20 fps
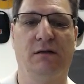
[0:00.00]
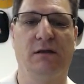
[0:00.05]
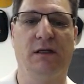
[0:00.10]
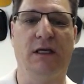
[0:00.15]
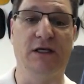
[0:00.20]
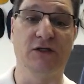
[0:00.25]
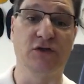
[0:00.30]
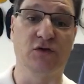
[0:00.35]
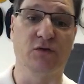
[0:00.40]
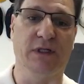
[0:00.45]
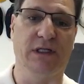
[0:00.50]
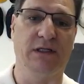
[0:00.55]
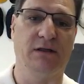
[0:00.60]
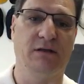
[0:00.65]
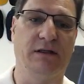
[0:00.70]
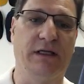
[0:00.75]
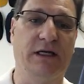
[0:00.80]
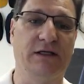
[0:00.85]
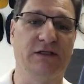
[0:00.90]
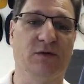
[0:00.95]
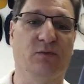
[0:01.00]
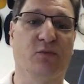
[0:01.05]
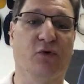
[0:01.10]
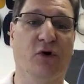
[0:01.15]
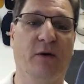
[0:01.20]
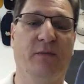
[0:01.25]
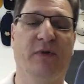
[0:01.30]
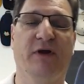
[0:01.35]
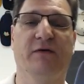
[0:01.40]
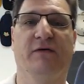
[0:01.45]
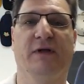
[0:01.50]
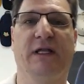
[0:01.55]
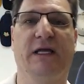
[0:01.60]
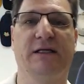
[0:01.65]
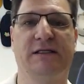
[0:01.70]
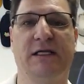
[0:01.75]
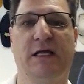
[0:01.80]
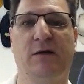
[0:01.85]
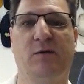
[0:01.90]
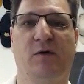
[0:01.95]
injury that is appropriate for
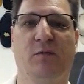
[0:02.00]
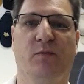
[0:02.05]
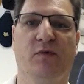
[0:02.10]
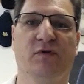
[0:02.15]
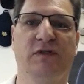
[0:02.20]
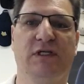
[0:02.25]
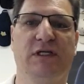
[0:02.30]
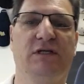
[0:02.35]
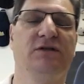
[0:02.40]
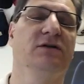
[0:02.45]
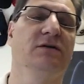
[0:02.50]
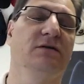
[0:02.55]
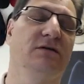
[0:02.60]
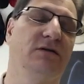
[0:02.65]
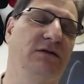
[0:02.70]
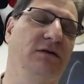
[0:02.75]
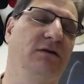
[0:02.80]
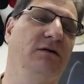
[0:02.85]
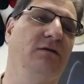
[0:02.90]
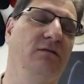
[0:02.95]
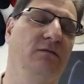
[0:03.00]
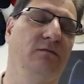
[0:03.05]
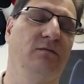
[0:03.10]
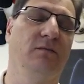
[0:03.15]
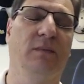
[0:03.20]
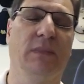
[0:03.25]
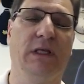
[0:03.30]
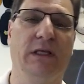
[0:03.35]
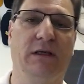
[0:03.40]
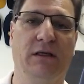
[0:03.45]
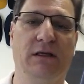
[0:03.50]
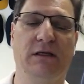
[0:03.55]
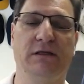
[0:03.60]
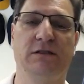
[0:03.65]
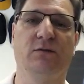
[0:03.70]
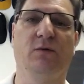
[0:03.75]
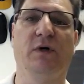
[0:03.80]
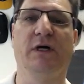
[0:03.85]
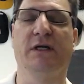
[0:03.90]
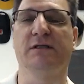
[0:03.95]
that taping procedure. So the
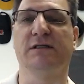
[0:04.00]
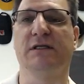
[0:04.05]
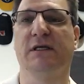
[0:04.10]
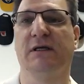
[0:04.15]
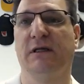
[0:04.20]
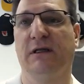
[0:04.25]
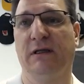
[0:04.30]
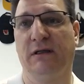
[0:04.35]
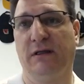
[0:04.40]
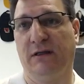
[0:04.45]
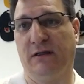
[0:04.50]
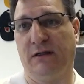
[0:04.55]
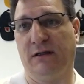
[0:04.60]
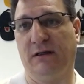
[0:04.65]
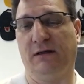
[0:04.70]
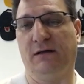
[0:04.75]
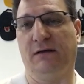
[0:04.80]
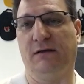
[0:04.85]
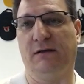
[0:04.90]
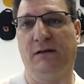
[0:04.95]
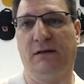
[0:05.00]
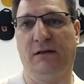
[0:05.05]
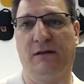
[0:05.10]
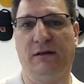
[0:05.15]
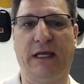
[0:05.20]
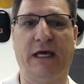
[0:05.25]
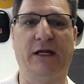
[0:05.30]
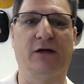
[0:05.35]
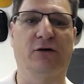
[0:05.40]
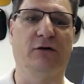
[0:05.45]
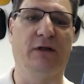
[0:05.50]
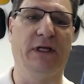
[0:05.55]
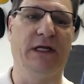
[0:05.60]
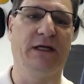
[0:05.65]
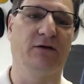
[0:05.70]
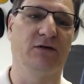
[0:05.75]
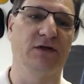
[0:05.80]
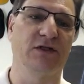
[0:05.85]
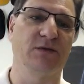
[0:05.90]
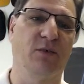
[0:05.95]
easy one is lateral
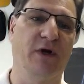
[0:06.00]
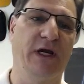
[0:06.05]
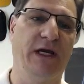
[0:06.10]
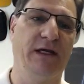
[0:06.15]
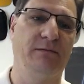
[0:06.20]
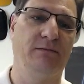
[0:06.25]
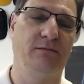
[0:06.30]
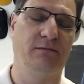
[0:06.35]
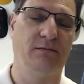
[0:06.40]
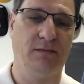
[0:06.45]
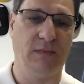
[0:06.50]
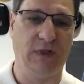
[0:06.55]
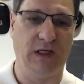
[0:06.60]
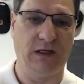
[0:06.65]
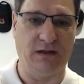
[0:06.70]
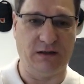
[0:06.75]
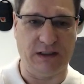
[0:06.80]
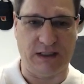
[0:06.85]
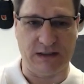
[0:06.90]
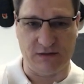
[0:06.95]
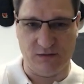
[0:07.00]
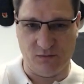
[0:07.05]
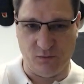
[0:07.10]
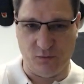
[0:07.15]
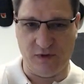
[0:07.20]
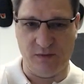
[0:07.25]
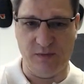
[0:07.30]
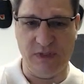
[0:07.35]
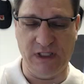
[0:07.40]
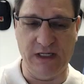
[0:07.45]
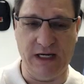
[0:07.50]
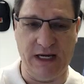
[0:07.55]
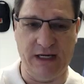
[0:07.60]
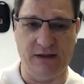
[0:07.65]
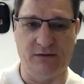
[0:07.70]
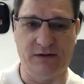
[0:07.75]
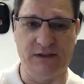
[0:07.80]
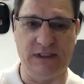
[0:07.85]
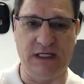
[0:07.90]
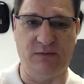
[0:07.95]
ankle sprain, and that would be the
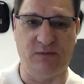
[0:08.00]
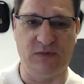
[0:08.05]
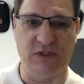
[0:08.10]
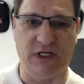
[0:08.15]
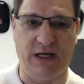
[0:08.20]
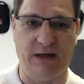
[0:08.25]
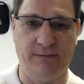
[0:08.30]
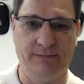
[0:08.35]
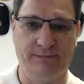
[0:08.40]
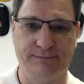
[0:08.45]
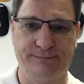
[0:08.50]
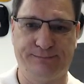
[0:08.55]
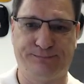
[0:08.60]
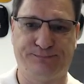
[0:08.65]
ankle tape job.